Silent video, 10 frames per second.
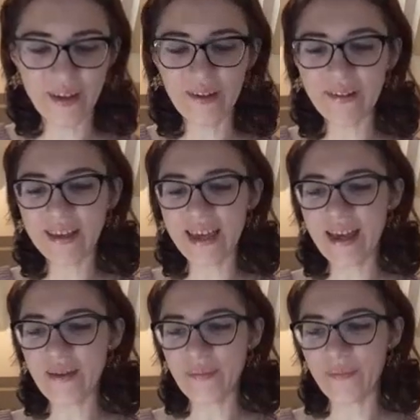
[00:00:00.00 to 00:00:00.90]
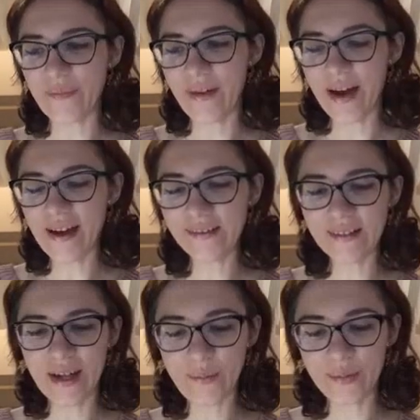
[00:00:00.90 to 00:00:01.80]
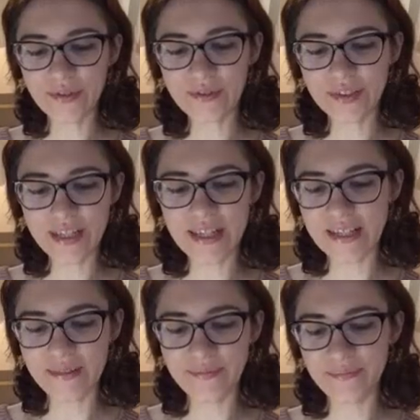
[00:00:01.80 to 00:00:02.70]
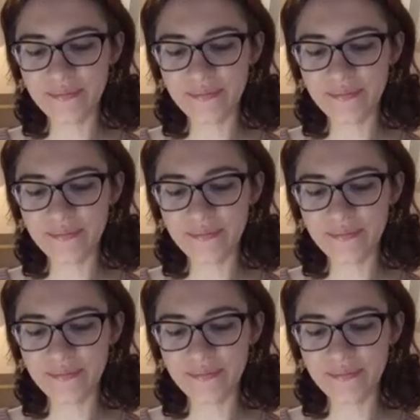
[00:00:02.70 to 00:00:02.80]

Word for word: Okay, pile number 3.